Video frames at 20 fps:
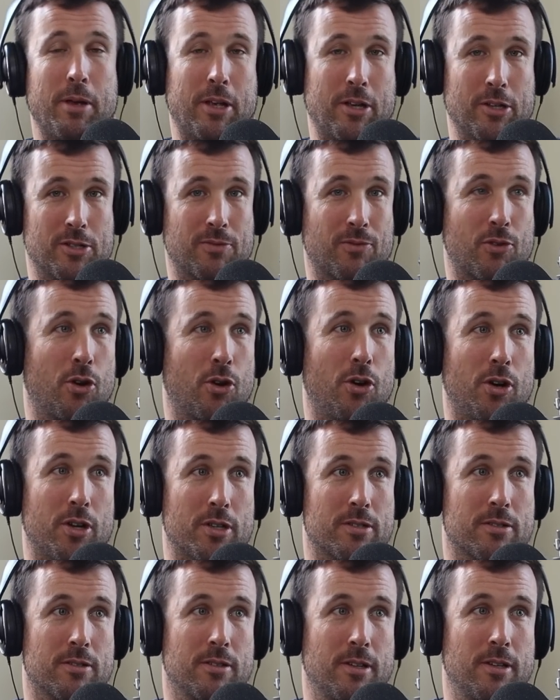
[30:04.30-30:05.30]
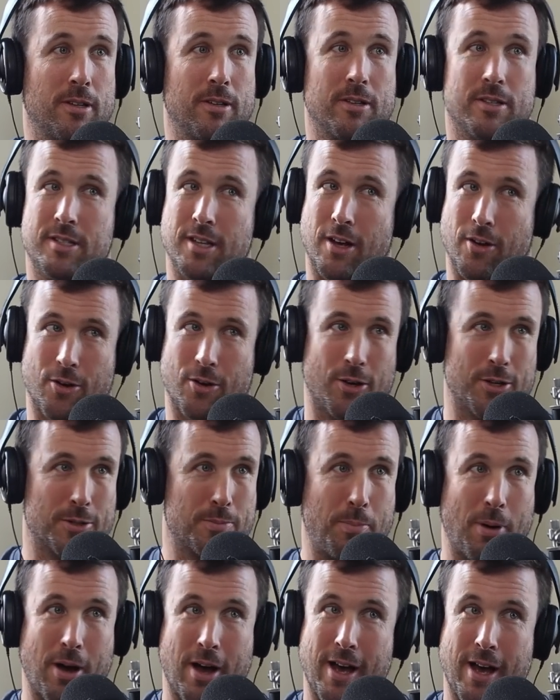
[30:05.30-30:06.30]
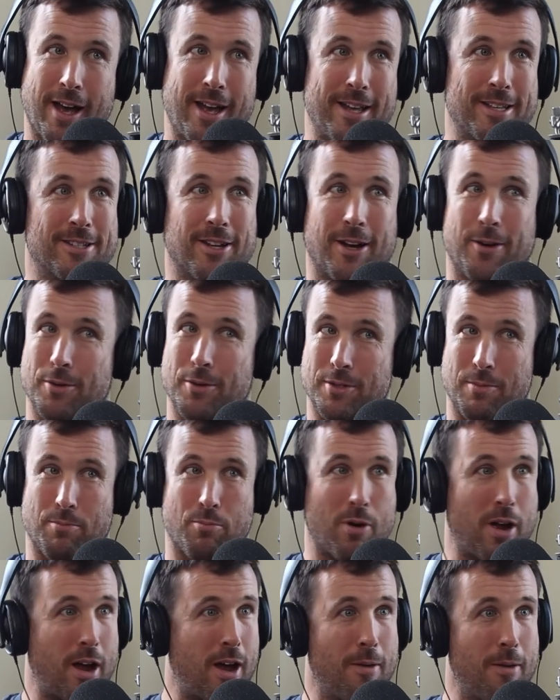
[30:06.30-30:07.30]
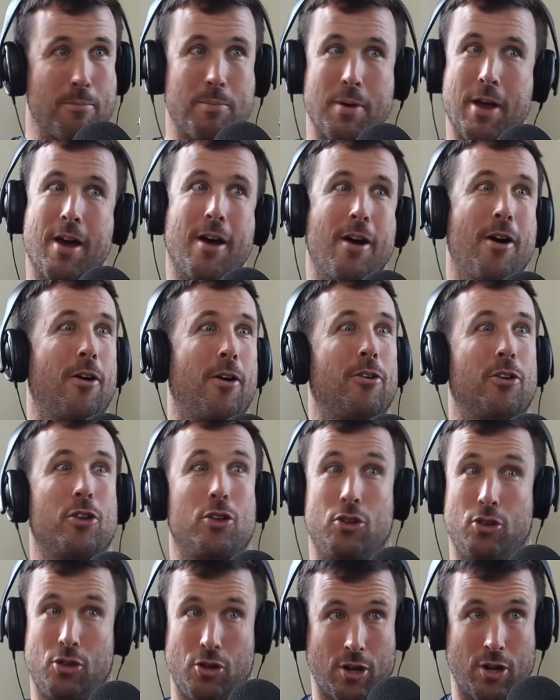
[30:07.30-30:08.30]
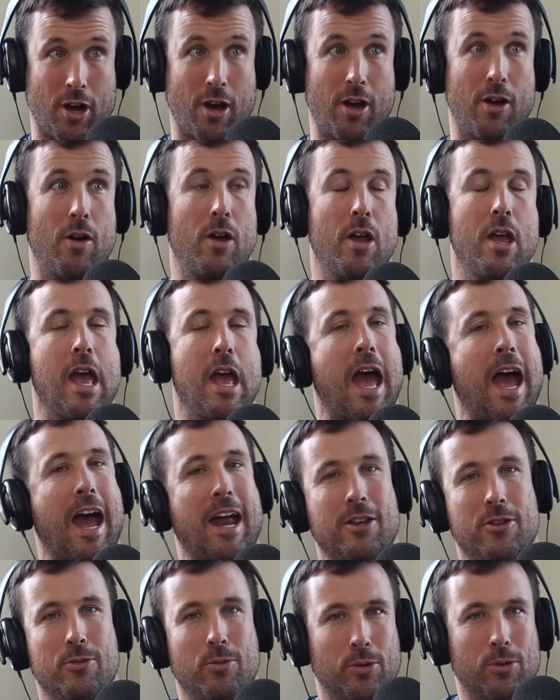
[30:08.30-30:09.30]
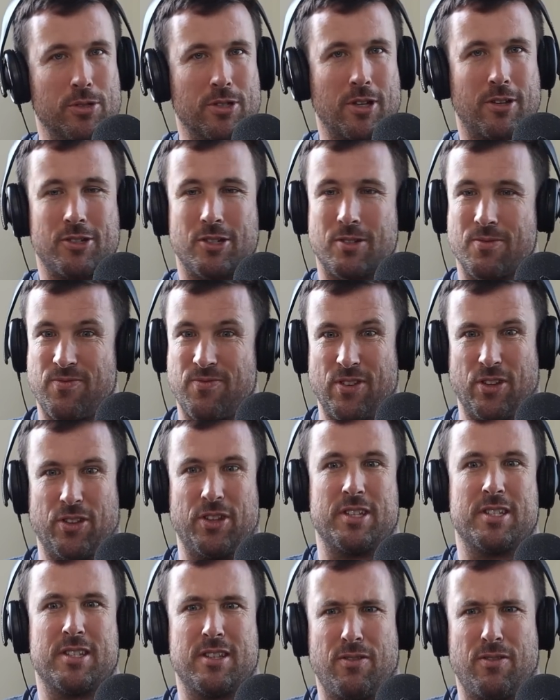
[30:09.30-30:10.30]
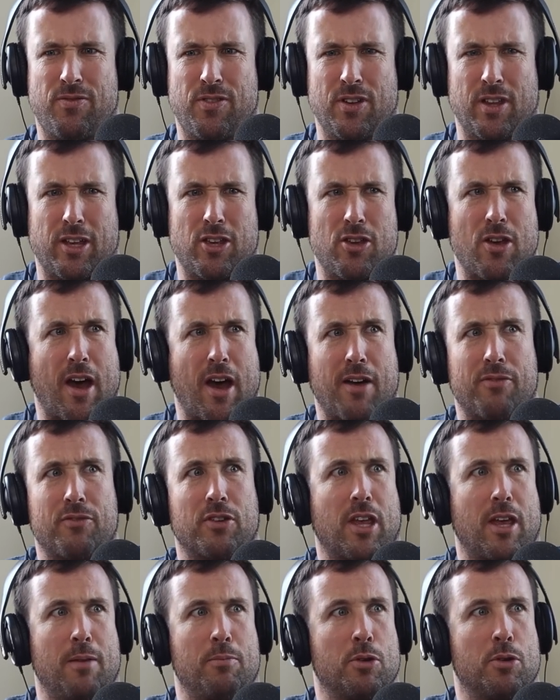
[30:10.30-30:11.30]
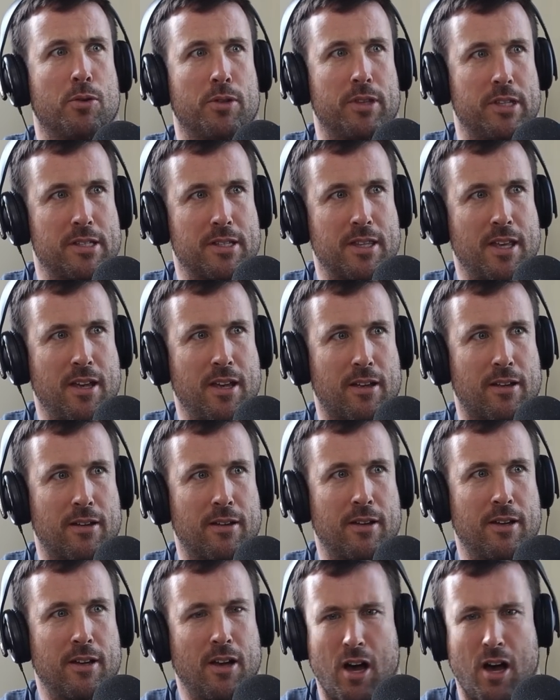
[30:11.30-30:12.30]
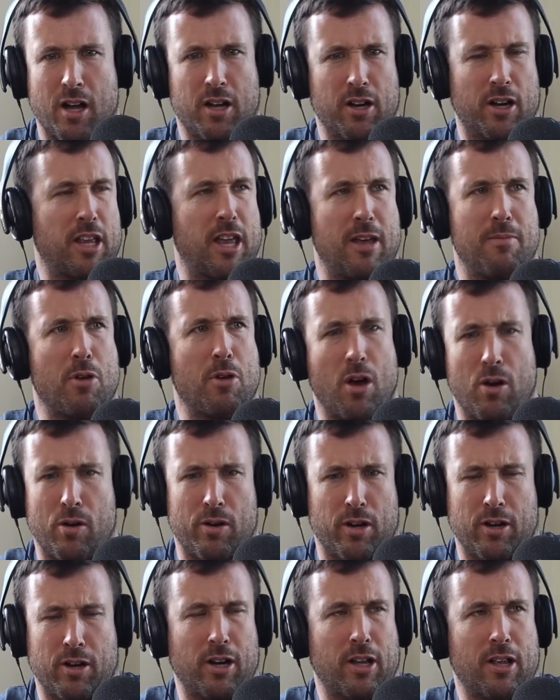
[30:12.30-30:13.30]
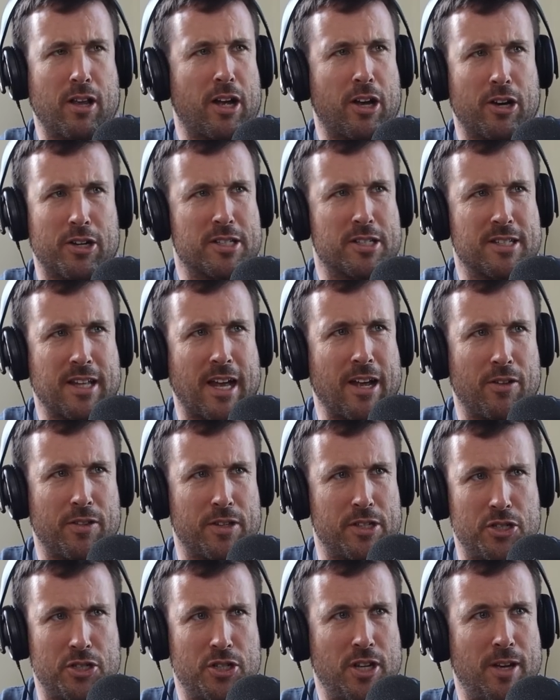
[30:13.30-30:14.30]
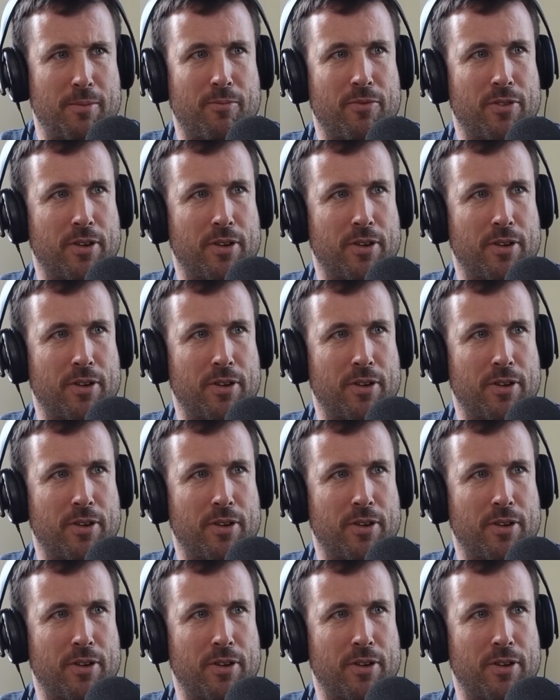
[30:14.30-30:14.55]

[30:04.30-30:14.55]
Because of course, sunk cost biased. I was a brown belt, you know, and you also just feel this, you feel like you have to keep doing this thing. Mm. I got to keep going. I got to stay on this ship.